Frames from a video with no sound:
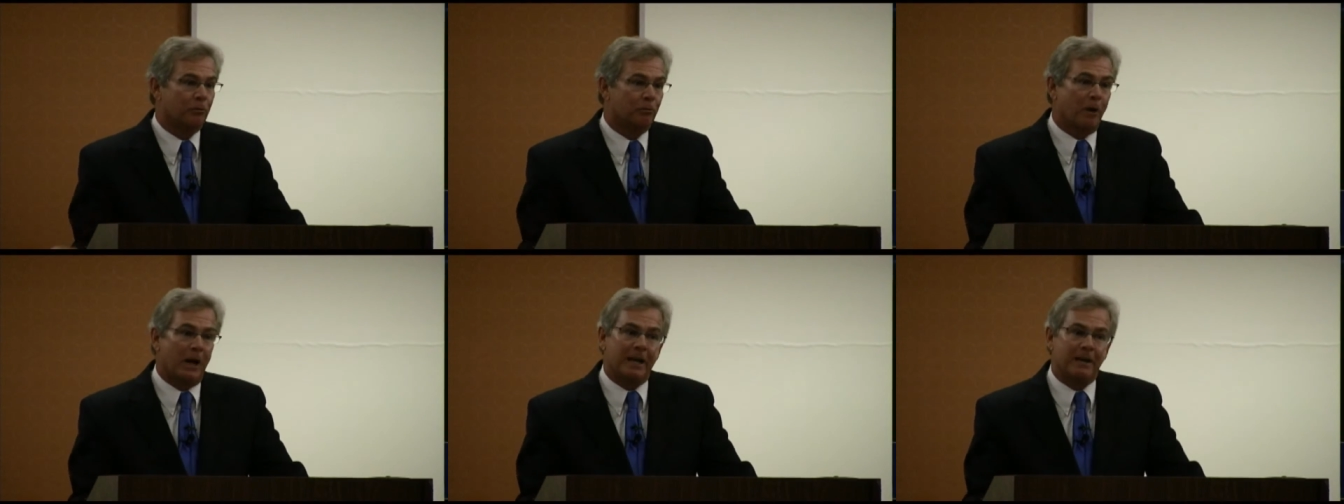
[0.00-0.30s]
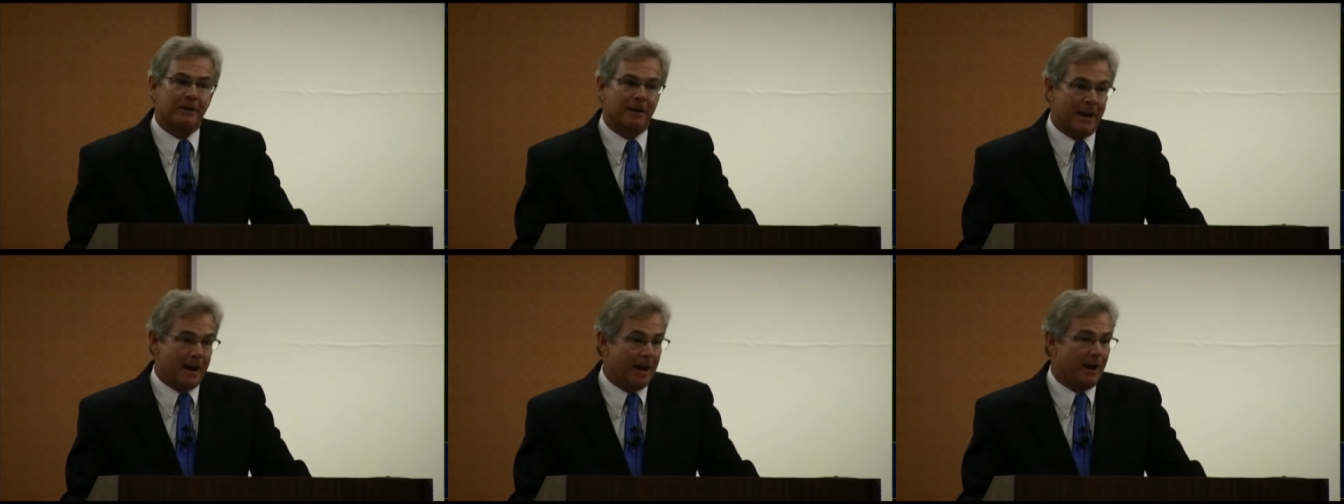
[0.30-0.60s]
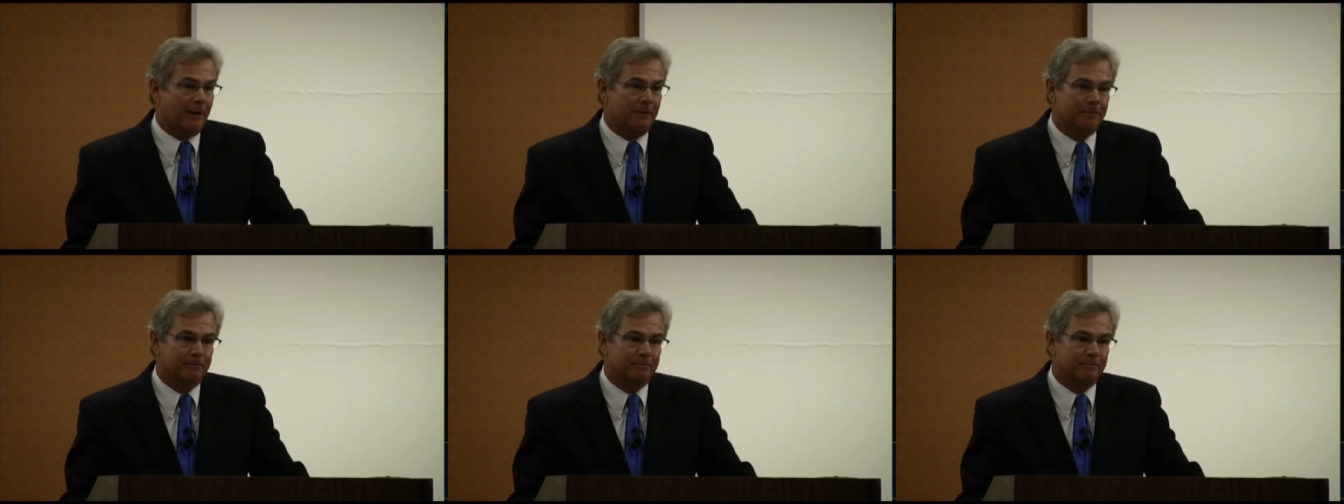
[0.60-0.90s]
right
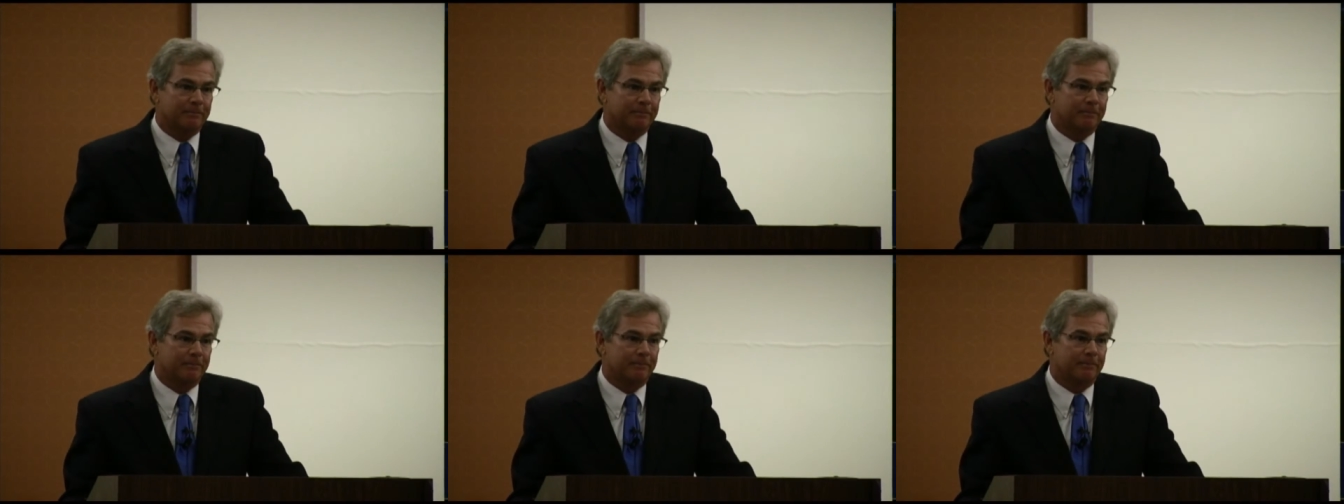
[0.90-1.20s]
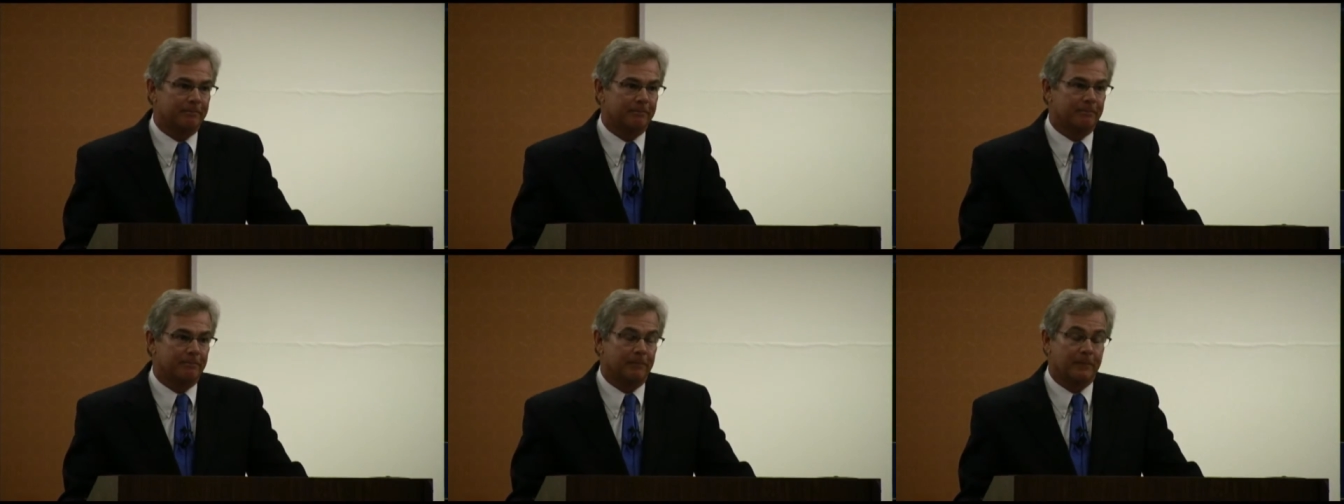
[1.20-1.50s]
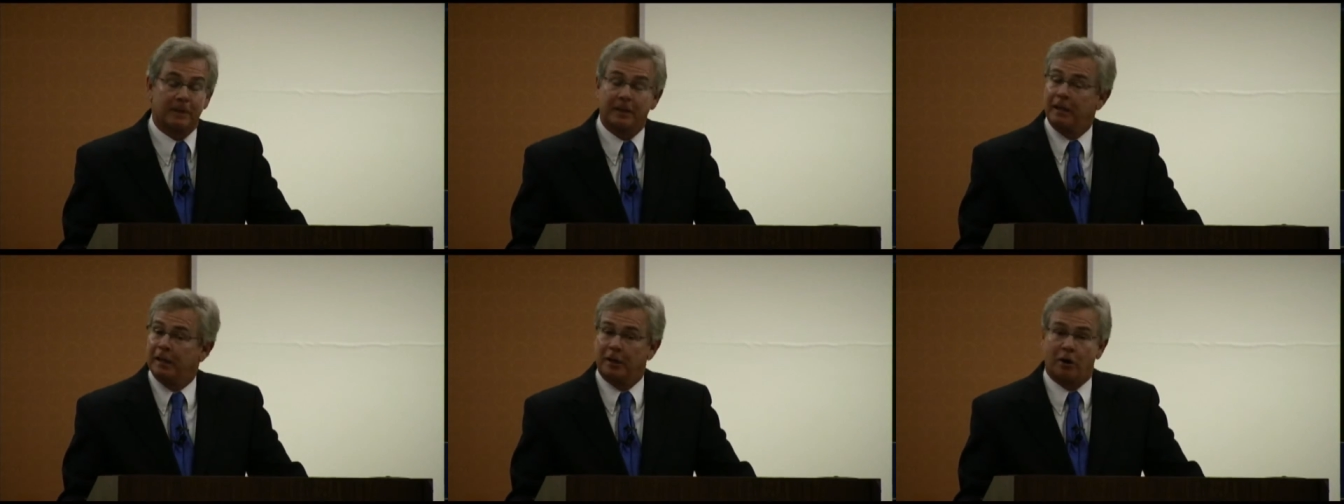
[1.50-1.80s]
now.
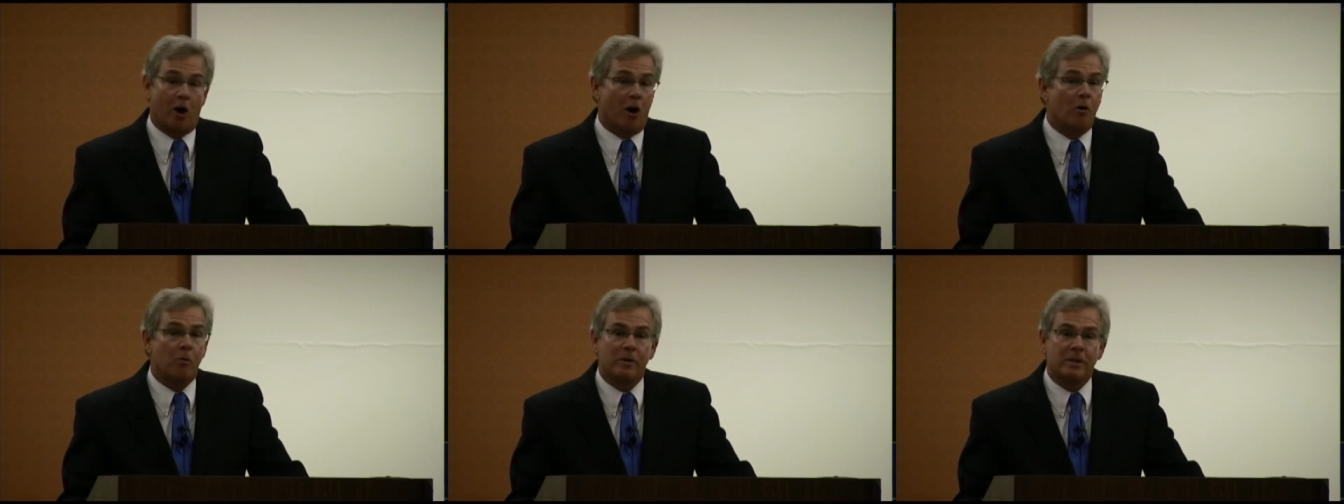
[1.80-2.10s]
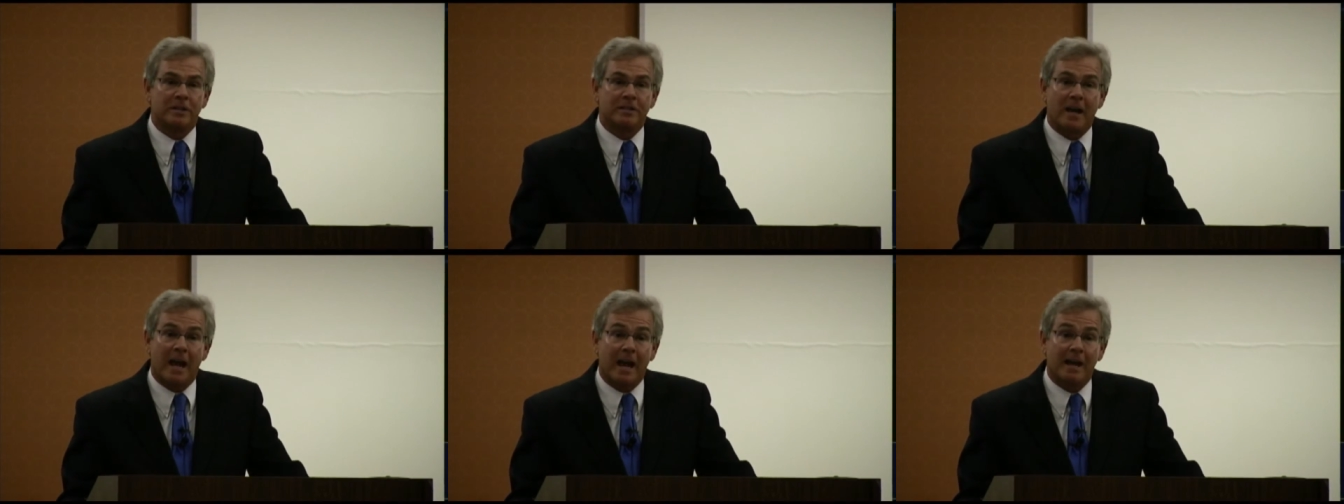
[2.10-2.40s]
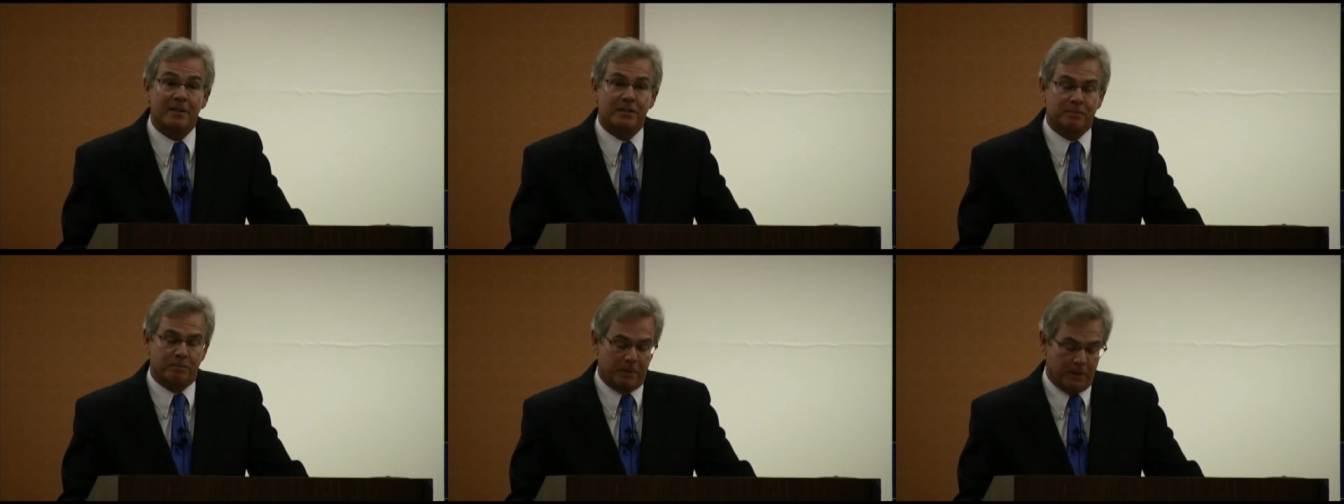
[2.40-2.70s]
It always
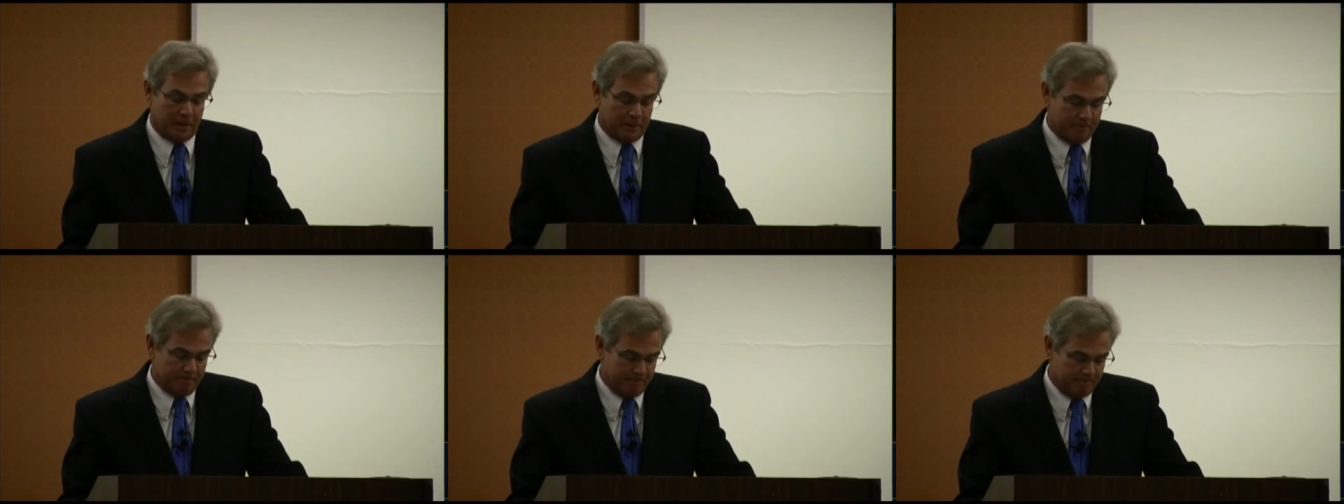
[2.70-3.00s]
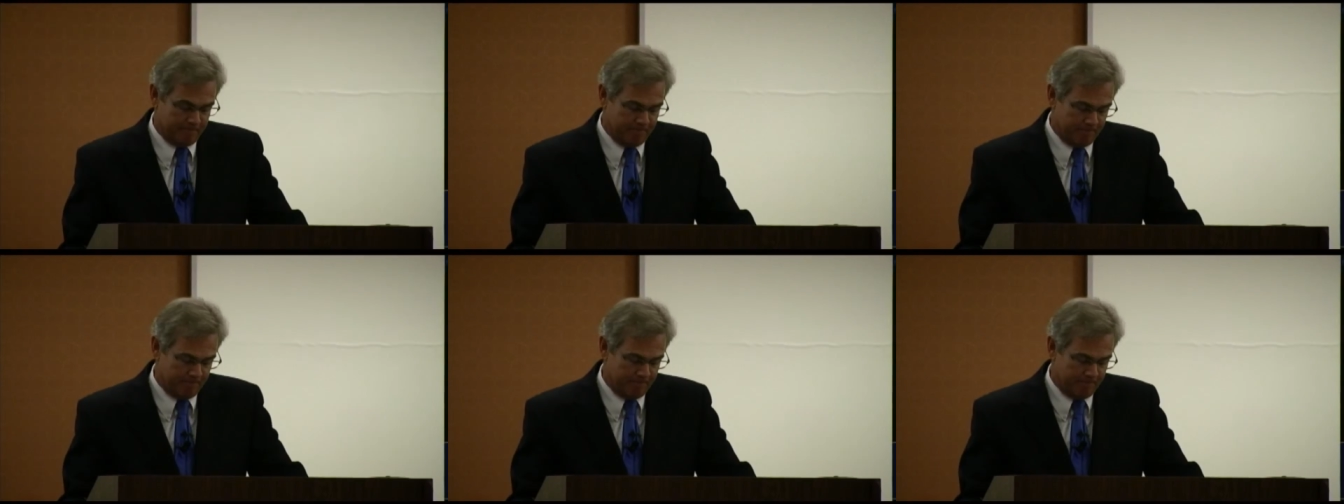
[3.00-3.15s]
has been.